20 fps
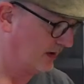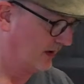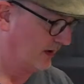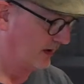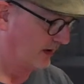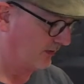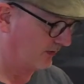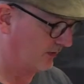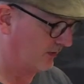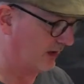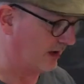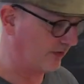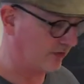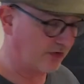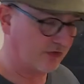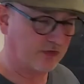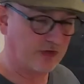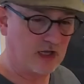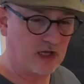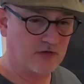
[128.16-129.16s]
So that's the
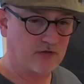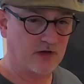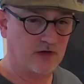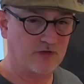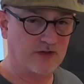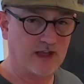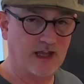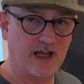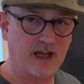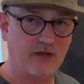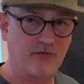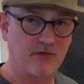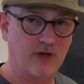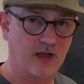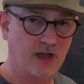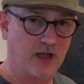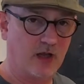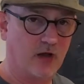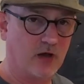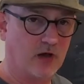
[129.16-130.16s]
secret, is get it
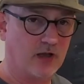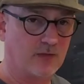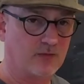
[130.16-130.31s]
really hot.